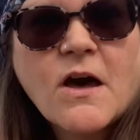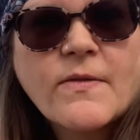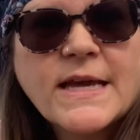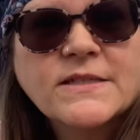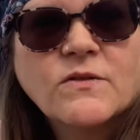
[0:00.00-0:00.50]

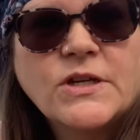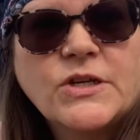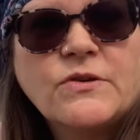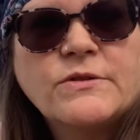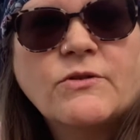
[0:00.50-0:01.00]
that's going to
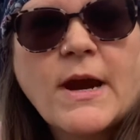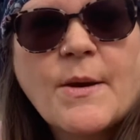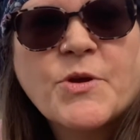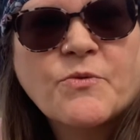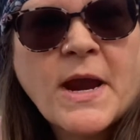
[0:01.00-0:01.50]
do is
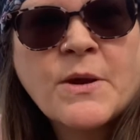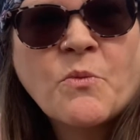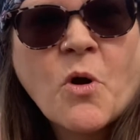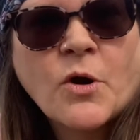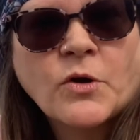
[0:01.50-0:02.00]
grab your
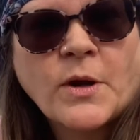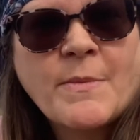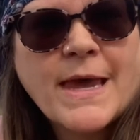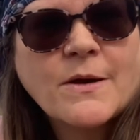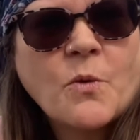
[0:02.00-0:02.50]
rainwater and
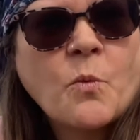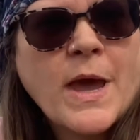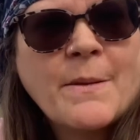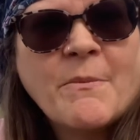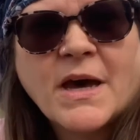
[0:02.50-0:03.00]
make a
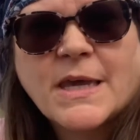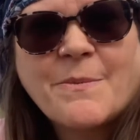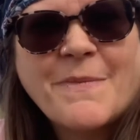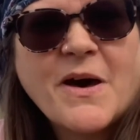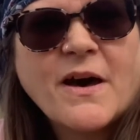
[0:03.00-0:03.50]
wet, mucky
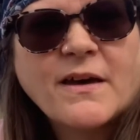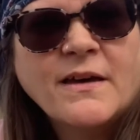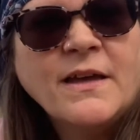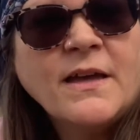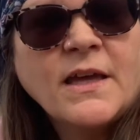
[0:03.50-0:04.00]
muck
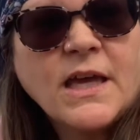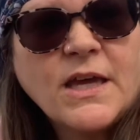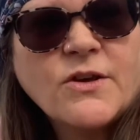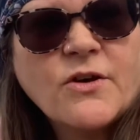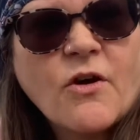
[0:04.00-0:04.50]

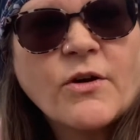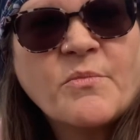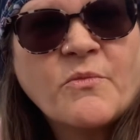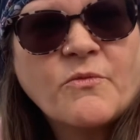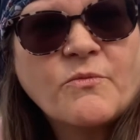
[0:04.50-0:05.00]
in your
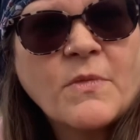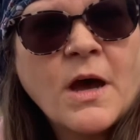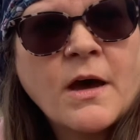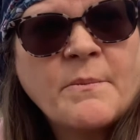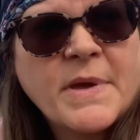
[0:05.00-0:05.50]
garden
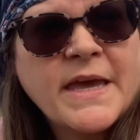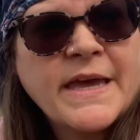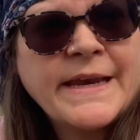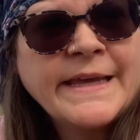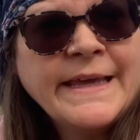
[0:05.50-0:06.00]

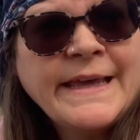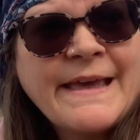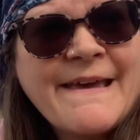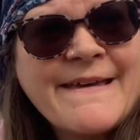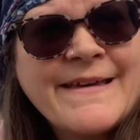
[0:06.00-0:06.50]
bed,
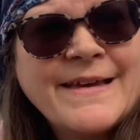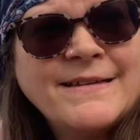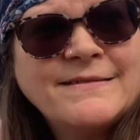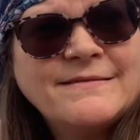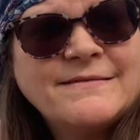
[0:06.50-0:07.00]

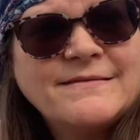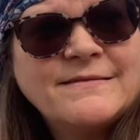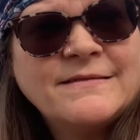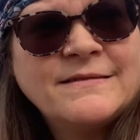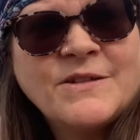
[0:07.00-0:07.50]
and
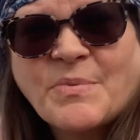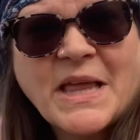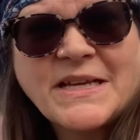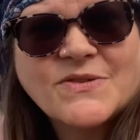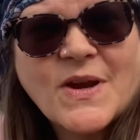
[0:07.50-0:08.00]
your
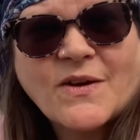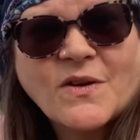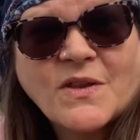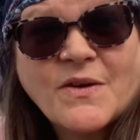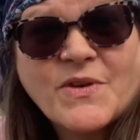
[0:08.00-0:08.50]
plants are not
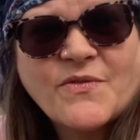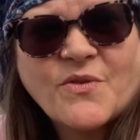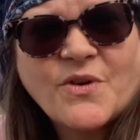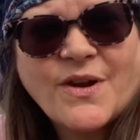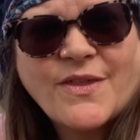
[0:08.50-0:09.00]
going to love you
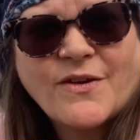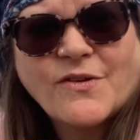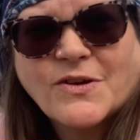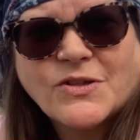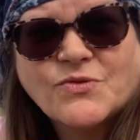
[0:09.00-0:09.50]
for it. They're
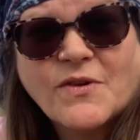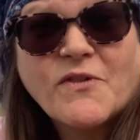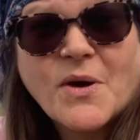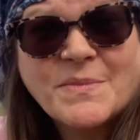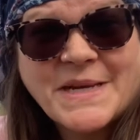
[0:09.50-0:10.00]
going to
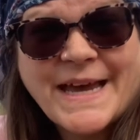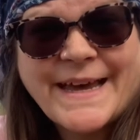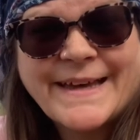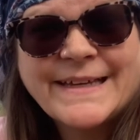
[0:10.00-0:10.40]
shrivel up and die.